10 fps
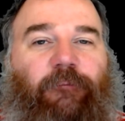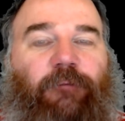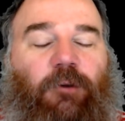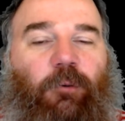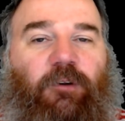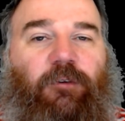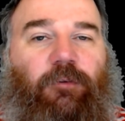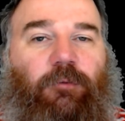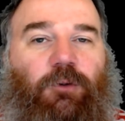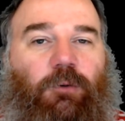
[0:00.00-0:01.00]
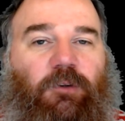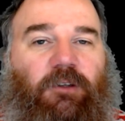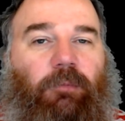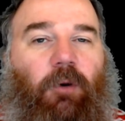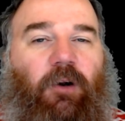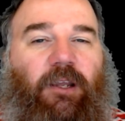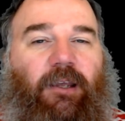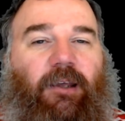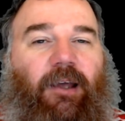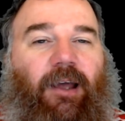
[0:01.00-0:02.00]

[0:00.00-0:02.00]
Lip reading: fluids from Julie's body